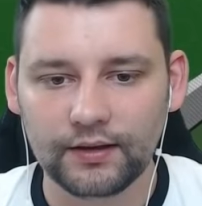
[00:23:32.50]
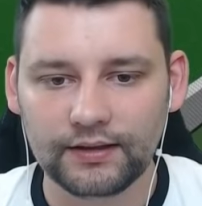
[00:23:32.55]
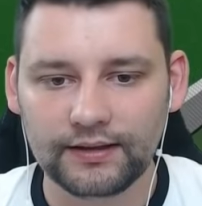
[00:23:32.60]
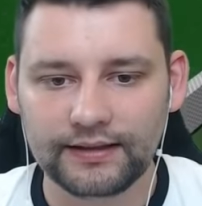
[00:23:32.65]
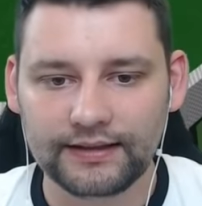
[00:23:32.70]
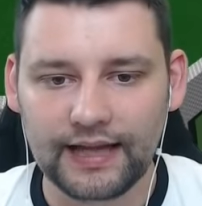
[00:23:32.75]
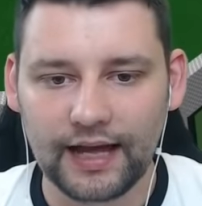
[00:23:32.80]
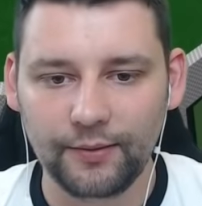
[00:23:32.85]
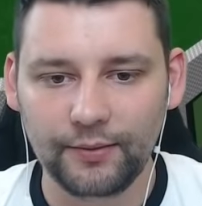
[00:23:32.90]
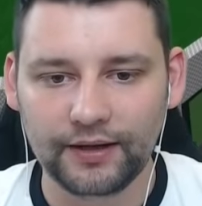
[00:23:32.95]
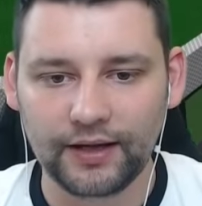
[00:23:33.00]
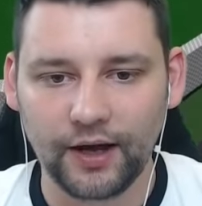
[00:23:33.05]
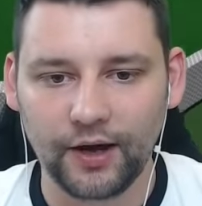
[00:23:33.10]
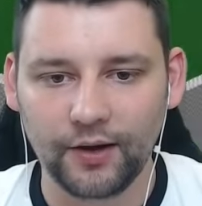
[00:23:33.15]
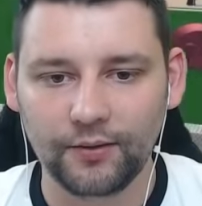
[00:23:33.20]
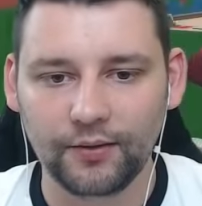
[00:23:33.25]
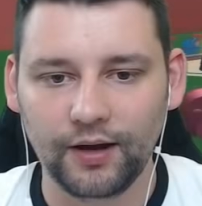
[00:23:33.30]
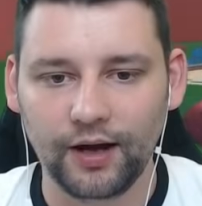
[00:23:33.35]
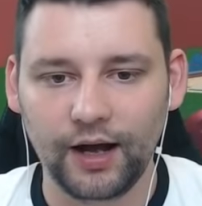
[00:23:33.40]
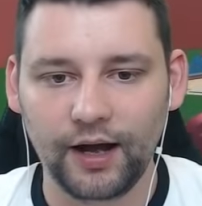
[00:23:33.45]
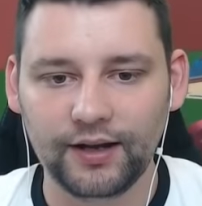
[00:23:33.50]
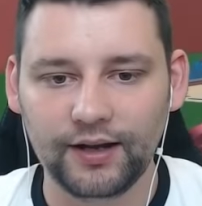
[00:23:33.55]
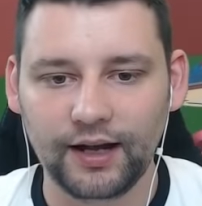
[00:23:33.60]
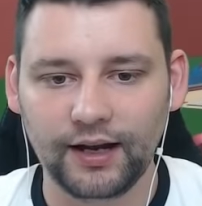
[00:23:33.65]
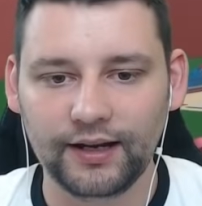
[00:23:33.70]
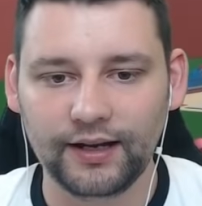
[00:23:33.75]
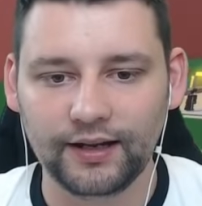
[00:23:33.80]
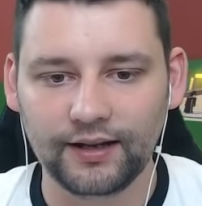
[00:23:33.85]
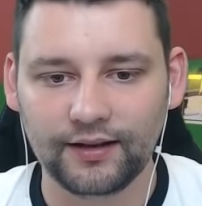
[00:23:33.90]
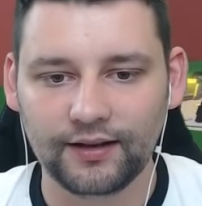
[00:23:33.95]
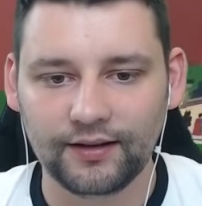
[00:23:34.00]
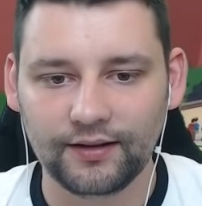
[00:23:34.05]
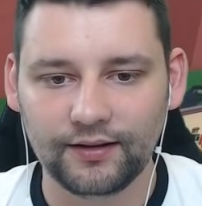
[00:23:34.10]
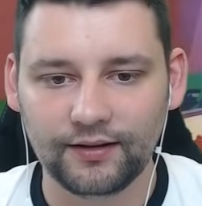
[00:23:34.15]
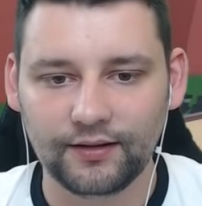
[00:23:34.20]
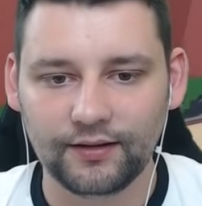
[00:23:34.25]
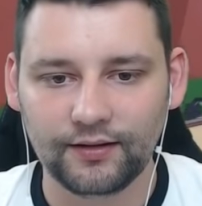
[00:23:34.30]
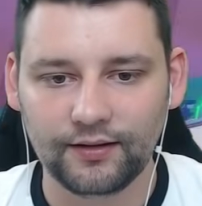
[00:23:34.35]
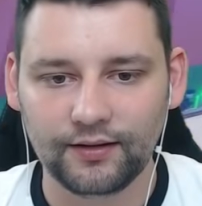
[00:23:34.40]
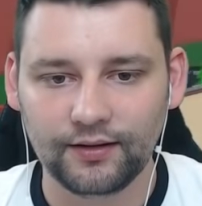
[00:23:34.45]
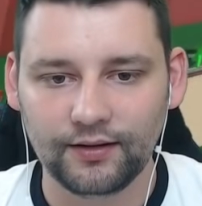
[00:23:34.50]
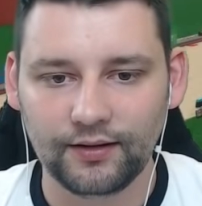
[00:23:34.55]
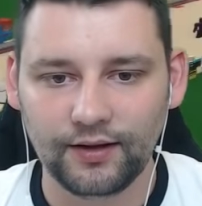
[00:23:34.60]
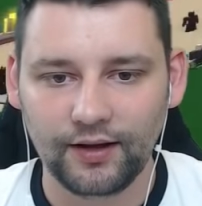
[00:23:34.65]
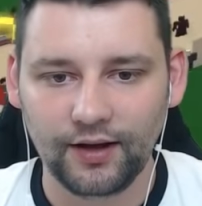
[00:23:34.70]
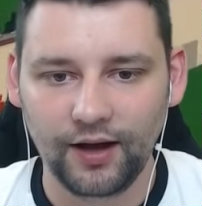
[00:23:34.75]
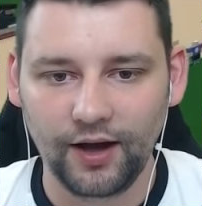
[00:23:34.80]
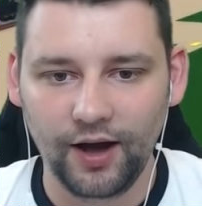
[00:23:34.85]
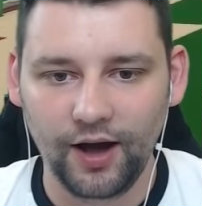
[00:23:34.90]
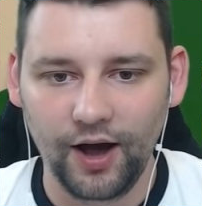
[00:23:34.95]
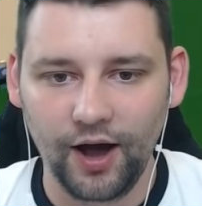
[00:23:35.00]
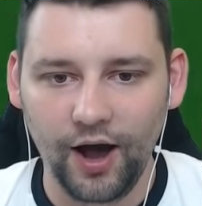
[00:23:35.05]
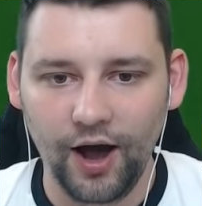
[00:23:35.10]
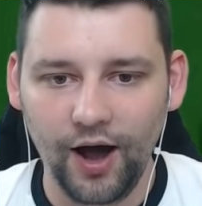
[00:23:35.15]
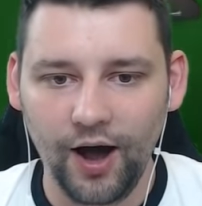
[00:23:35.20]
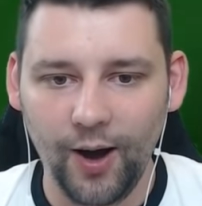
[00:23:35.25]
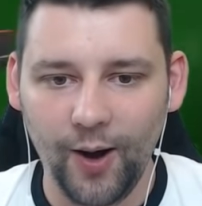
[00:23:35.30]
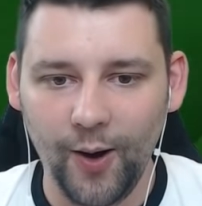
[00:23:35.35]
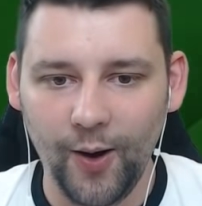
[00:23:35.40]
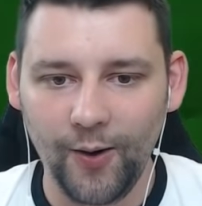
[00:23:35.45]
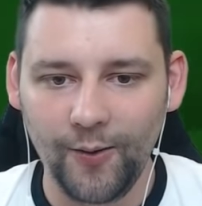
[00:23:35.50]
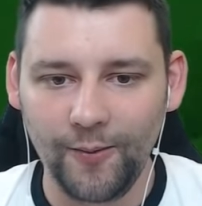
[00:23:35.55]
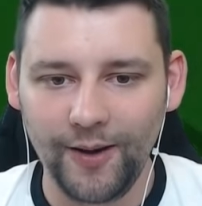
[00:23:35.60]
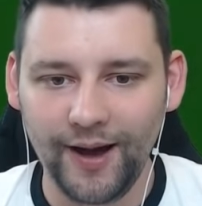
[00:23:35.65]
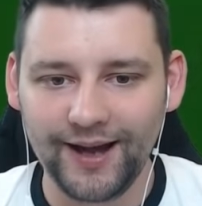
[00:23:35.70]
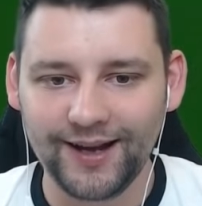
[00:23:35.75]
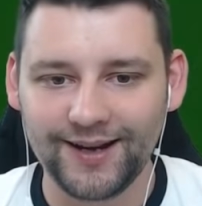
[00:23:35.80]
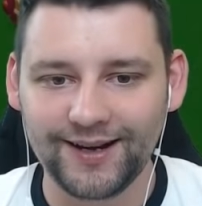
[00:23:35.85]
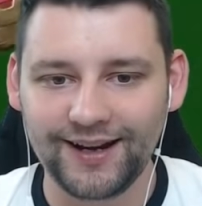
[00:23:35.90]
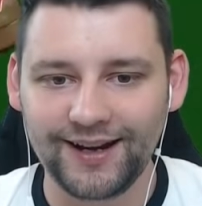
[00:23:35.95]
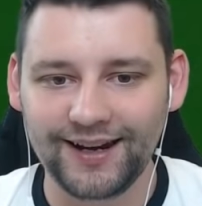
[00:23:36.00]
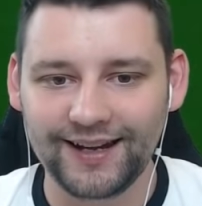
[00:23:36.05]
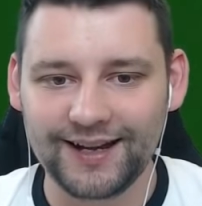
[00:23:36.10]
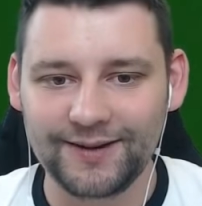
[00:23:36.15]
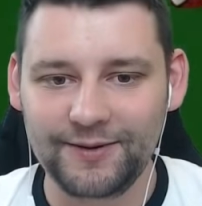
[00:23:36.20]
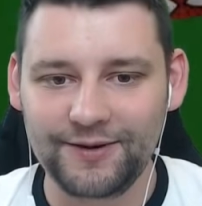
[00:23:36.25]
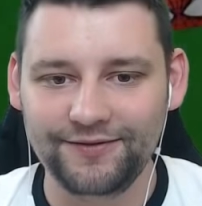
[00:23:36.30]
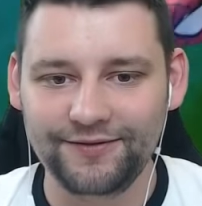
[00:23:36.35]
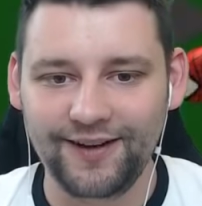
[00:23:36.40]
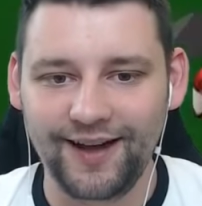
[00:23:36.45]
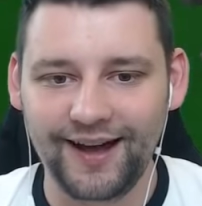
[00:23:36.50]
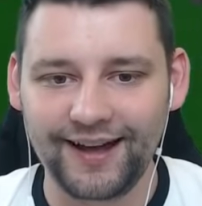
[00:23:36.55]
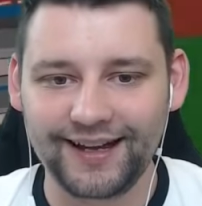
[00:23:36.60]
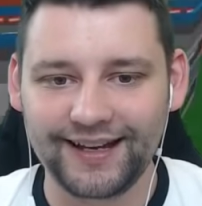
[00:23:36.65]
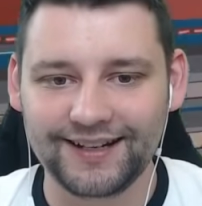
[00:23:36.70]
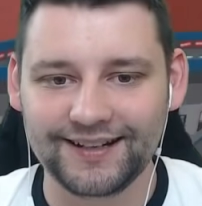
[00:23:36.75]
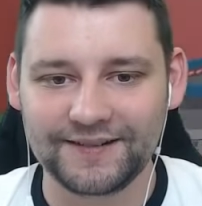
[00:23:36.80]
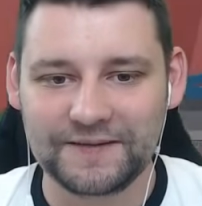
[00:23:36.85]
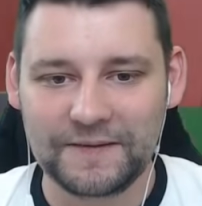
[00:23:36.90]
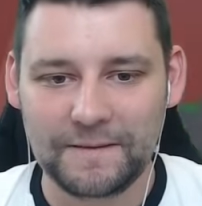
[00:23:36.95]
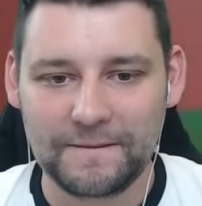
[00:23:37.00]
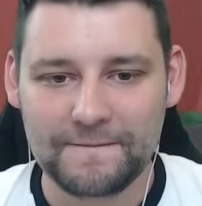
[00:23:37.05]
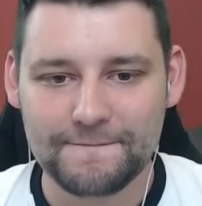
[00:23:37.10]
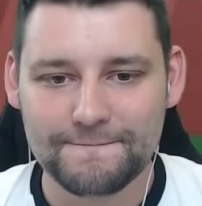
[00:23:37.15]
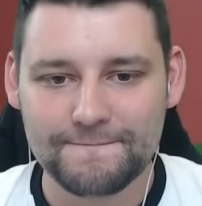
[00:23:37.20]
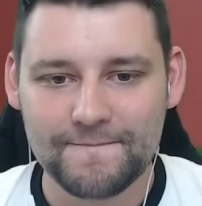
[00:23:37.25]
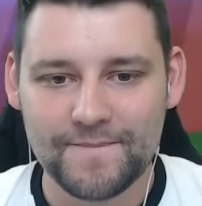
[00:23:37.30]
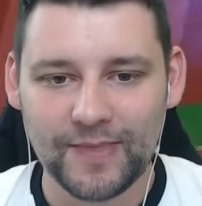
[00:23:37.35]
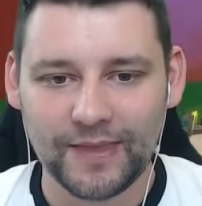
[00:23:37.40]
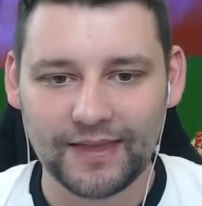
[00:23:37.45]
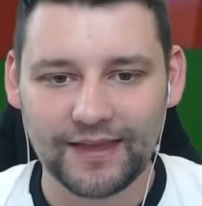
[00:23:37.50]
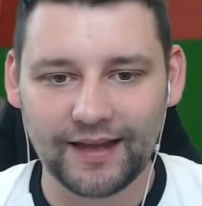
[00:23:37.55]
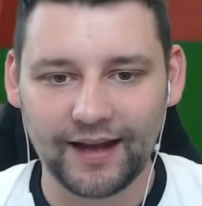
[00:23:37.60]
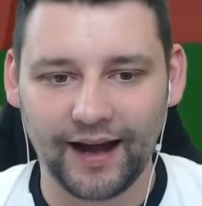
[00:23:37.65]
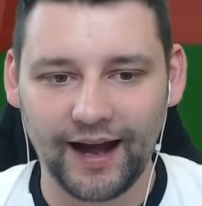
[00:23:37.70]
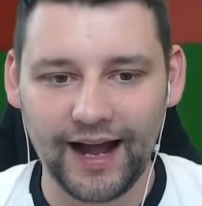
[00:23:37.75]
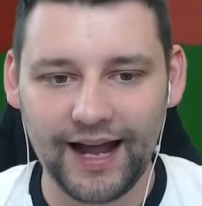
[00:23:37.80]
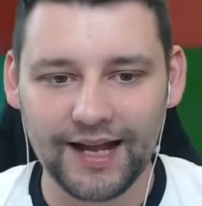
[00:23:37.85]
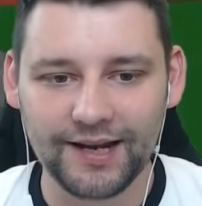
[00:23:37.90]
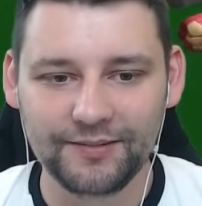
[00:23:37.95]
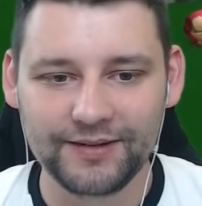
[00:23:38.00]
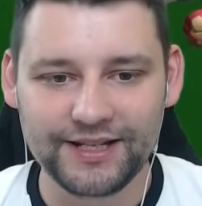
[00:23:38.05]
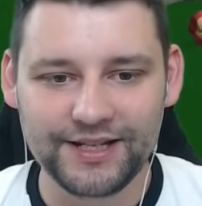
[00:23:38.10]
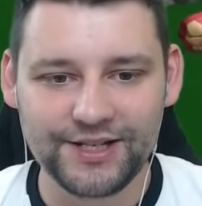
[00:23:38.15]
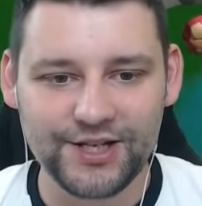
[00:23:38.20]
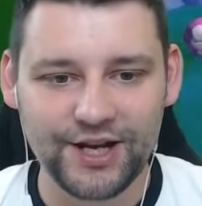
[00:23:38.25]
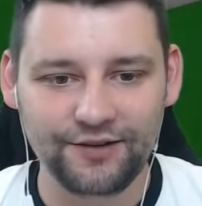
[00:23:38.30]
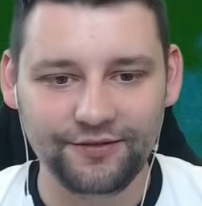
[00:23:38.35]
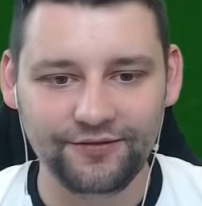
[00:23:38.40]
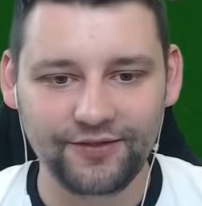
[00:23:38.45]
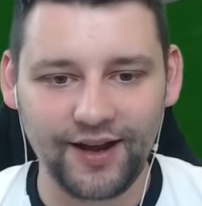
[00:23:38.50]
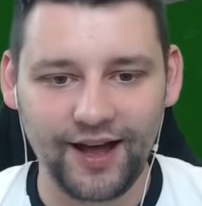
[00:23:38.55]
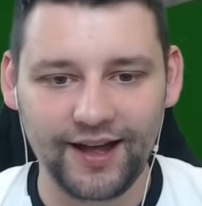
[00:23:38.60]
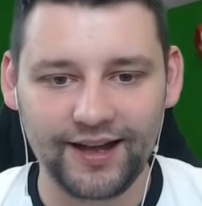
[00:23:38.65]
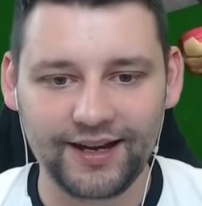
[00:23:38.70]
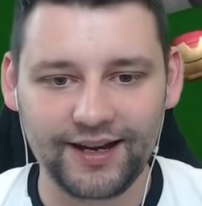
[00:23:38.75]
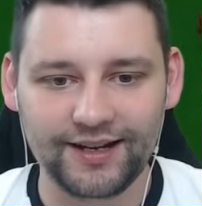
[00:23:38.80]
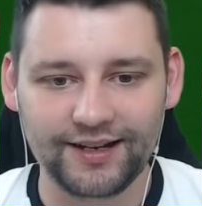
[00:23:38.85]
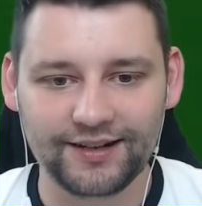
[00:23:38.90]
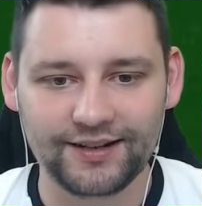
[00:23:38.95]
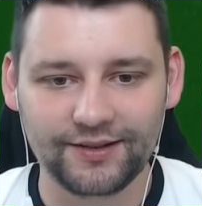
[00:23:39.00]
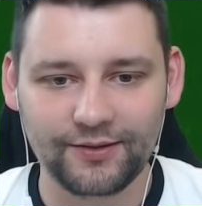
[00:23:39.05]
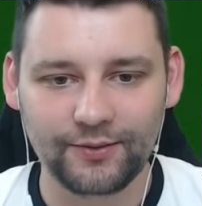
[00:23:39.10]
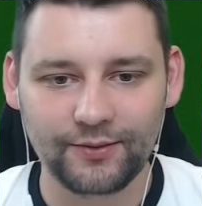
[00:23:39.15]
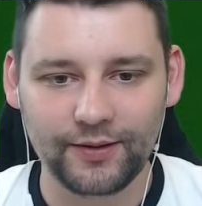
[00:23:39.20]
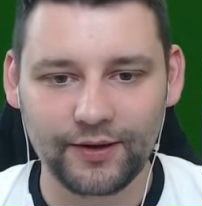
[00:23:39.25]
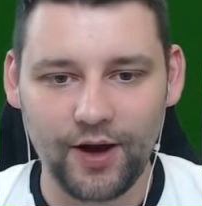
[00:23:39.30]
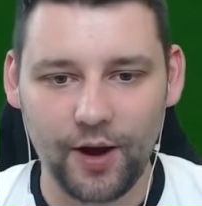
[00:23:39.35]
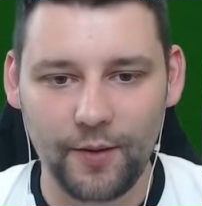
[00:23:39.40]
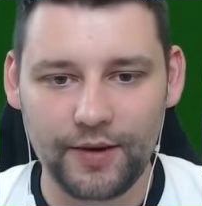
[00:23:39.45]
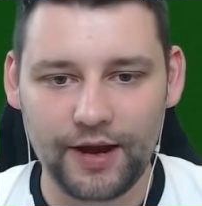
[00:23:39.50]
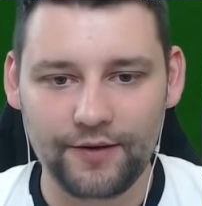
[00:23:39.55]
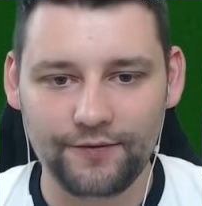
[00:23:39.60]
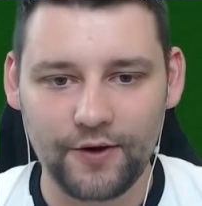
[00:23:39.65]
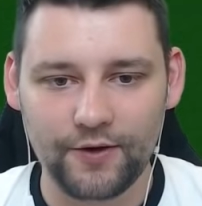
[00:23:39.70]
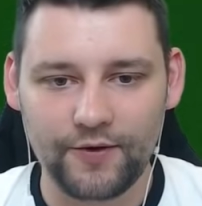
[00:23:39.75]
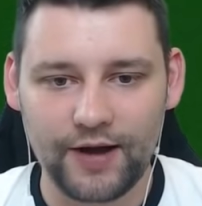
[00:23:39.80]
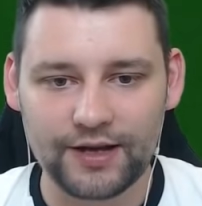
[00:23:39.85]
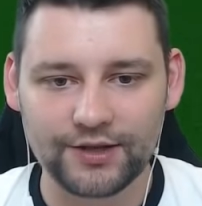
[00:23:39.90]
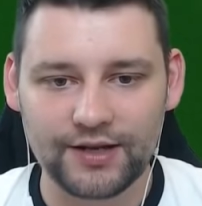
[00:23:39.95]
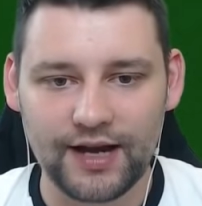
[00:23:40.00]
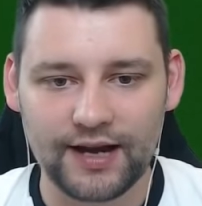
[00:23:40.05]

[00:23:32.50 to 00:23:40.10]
There we go. I got it. Oh my god, look at me flying. I am legit flying. We got me in for a crash